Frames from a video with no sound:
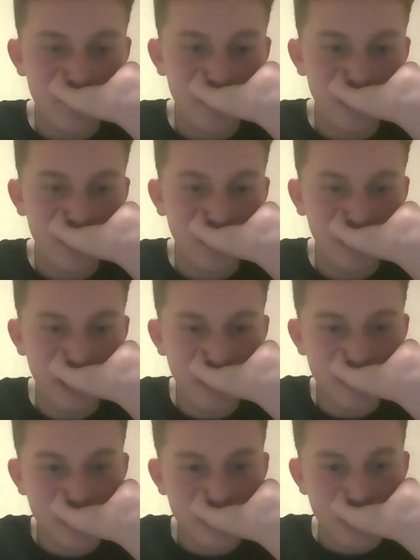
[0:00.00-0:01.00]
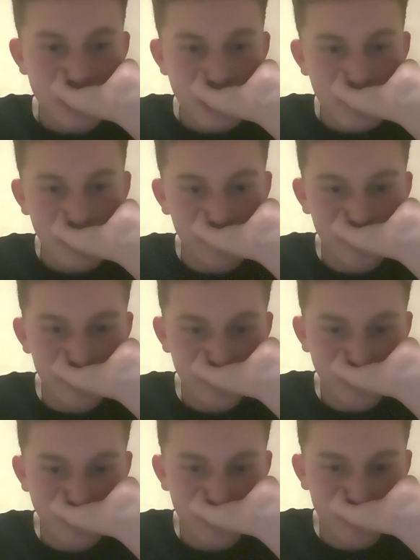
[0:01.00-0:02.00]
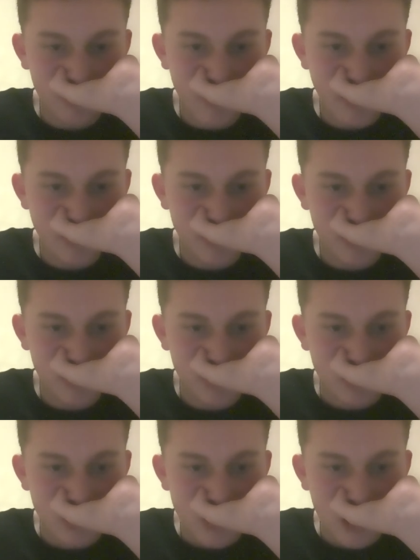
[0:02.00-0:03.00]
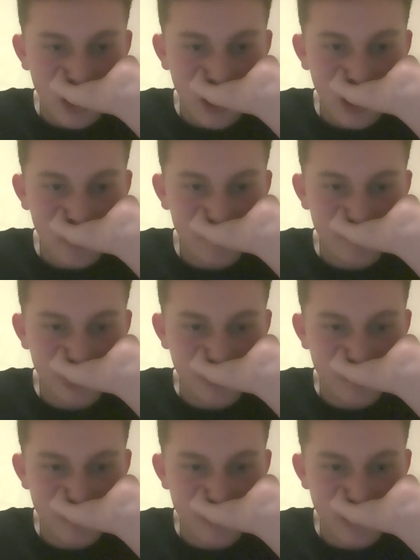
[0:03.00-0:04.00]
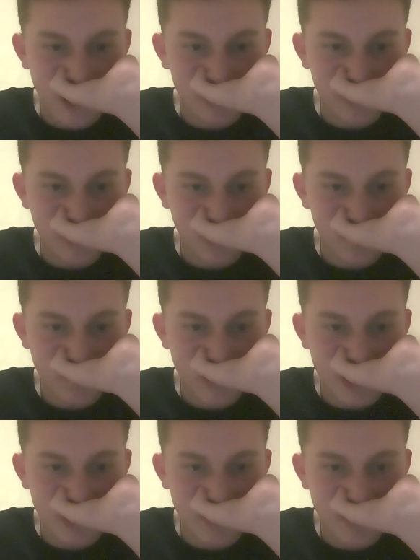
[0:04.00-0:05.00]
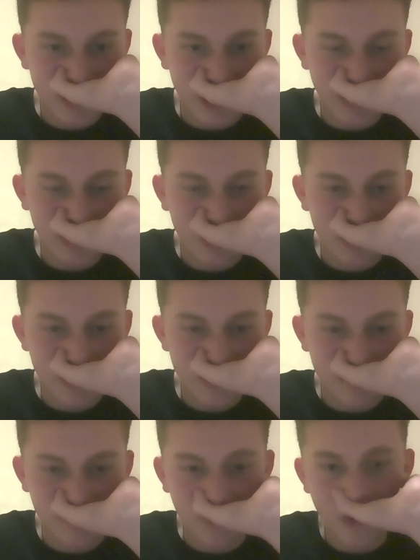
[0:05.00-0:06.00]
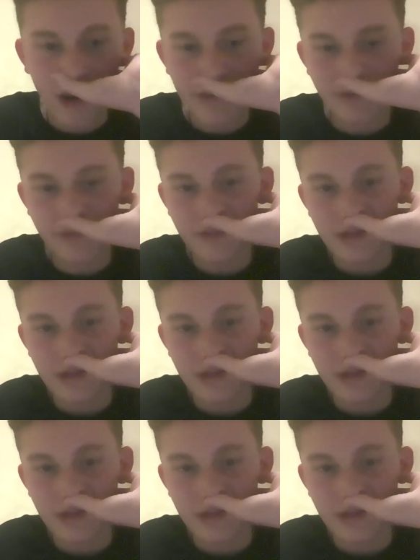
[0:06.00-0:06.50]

But I guess my first honourable mention, just missing out in the top 10, is K9 to 5.